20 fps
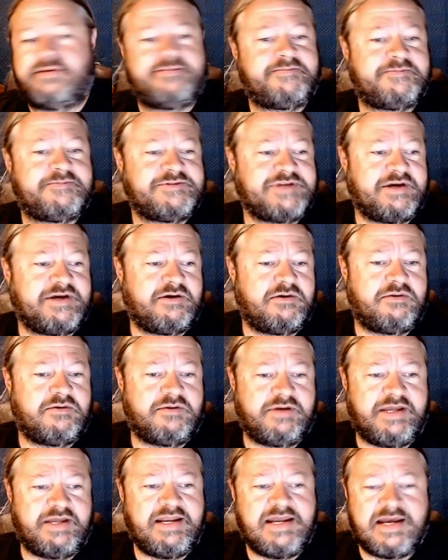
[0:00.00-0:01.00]
So
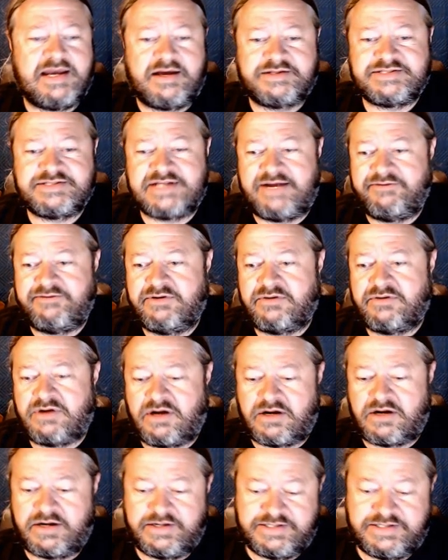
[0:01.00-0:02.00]
anyhow, it's not real
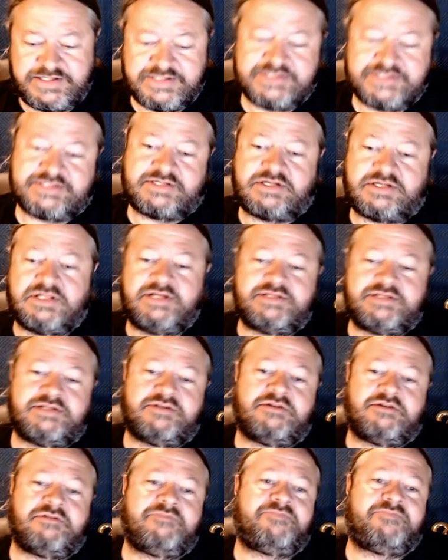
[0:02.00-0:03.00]
hard. You just click the
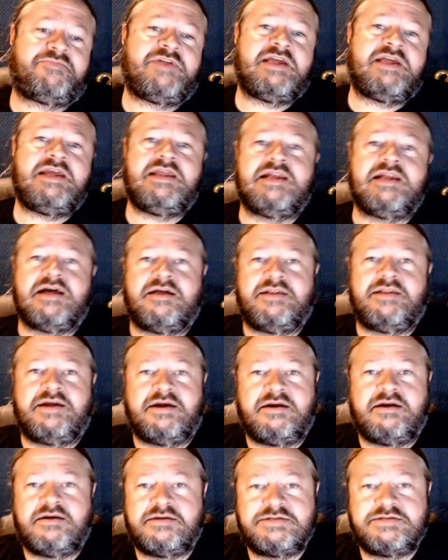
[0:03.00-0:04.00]
little thingy down
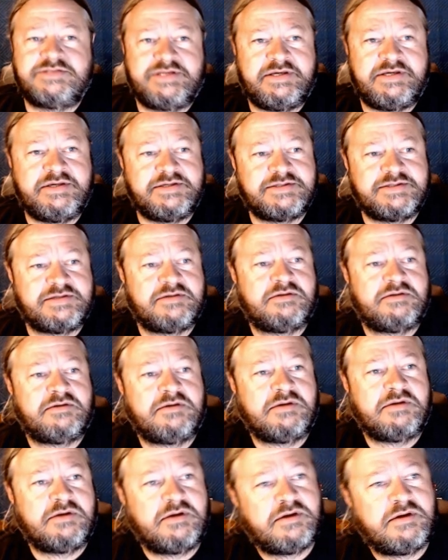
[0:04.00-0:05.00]
there. Jeez. I
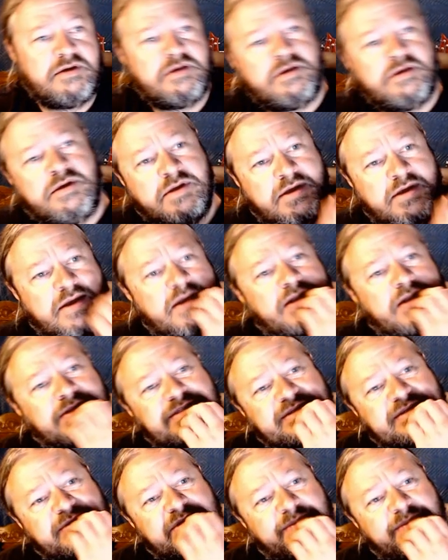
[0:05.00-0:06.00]
don't
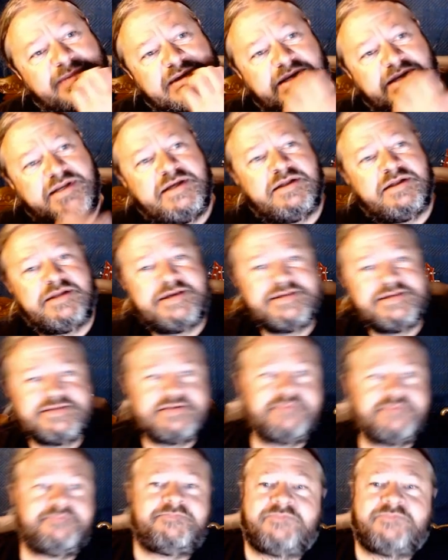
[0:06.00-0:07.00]
see what the big deal is.